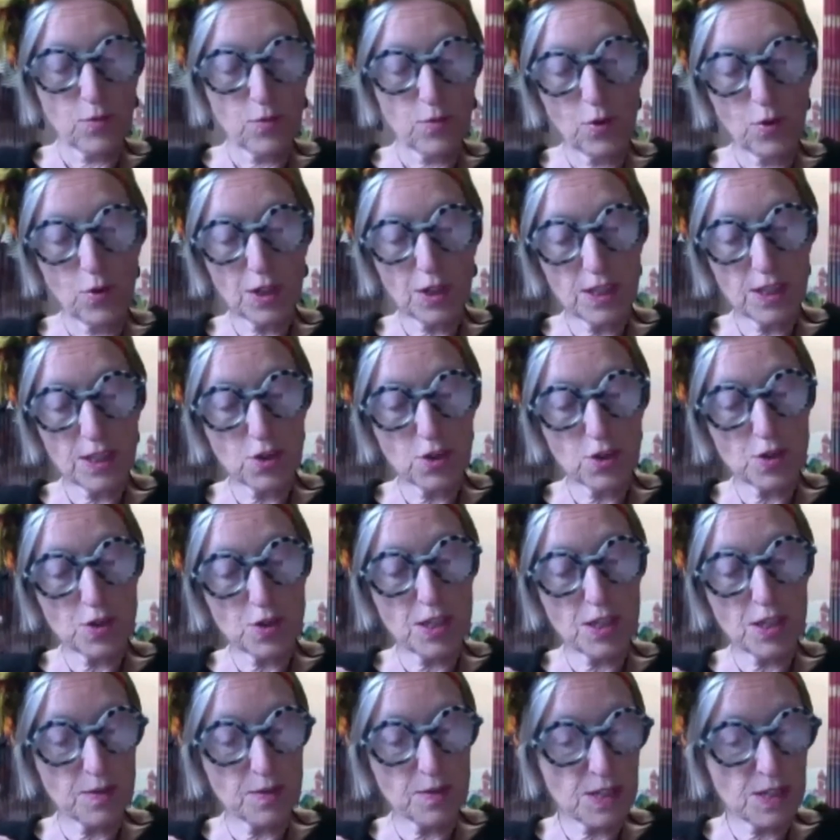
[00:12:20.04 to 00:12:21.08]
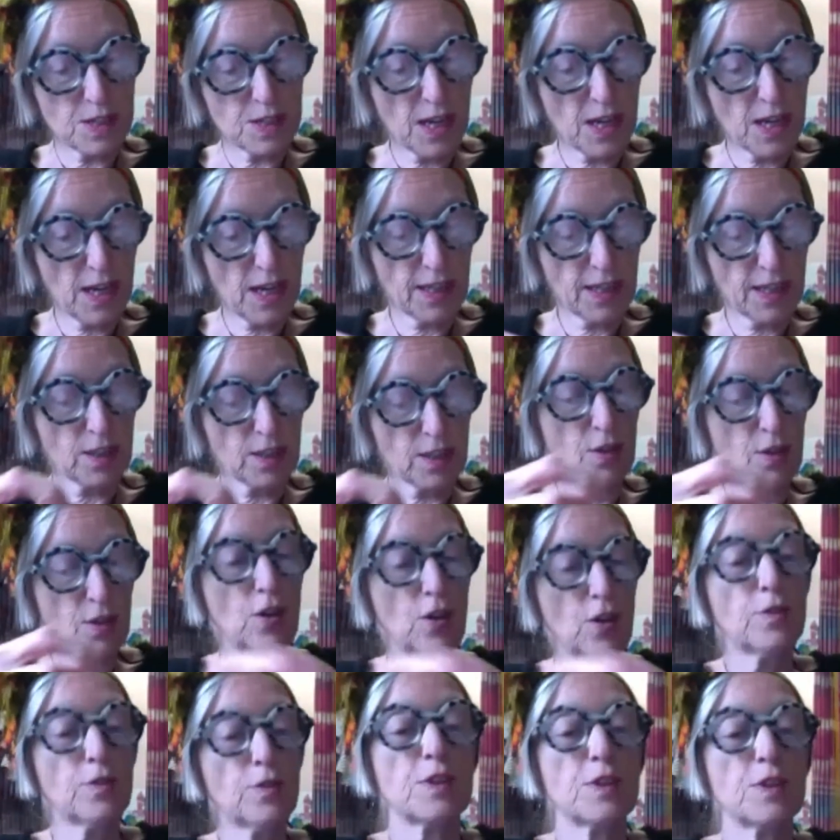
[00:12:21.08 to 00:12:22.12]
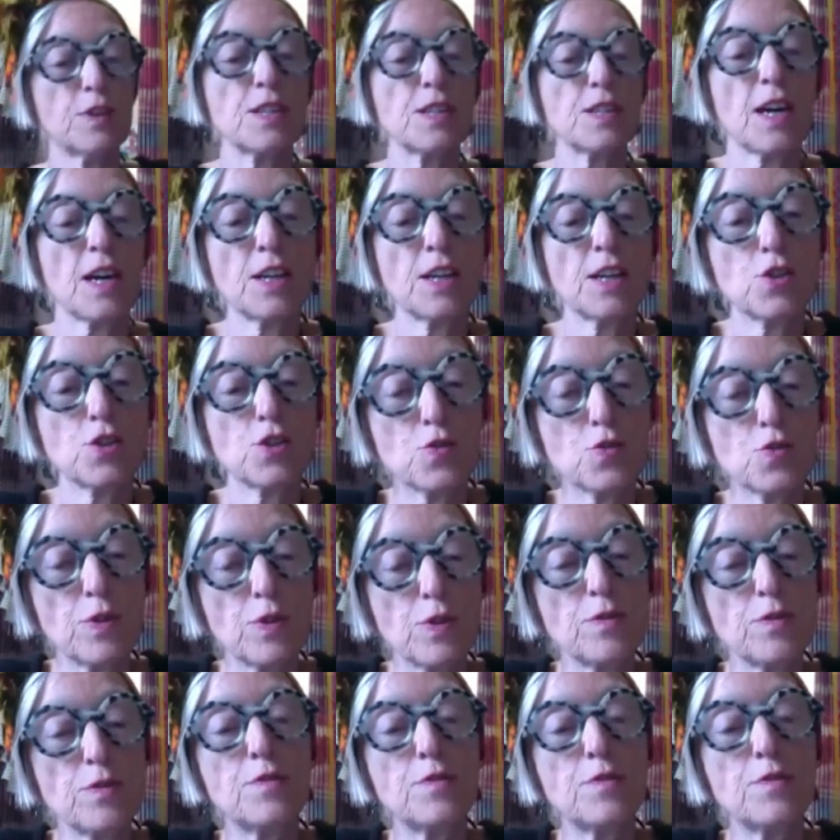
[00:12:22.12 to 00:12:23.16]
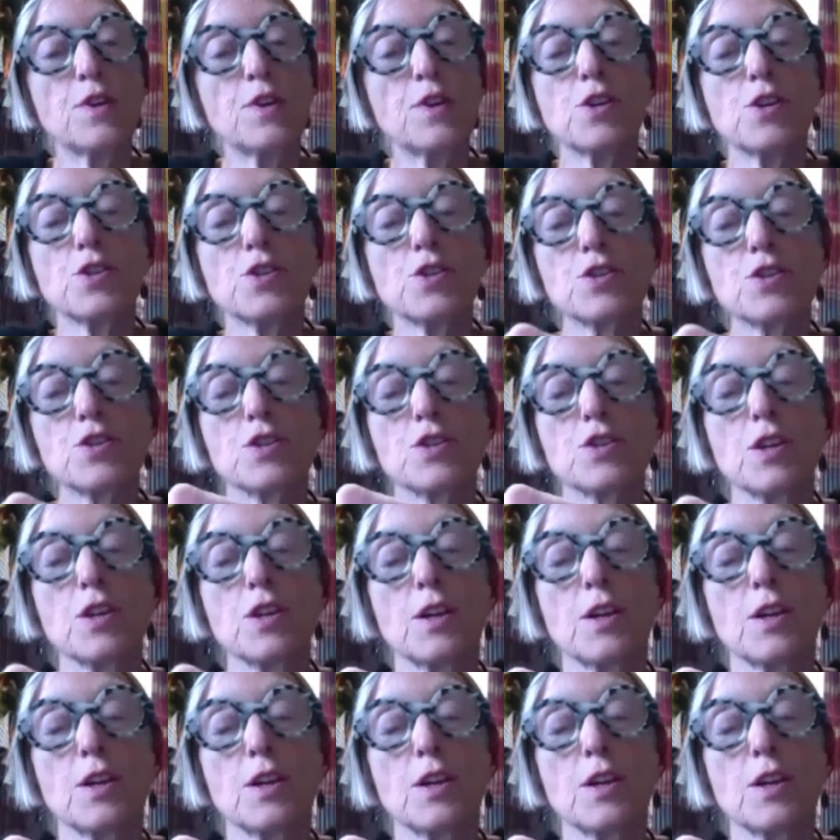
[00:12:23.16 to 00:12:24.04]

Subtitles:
what I do instead of tying it off is I just reverse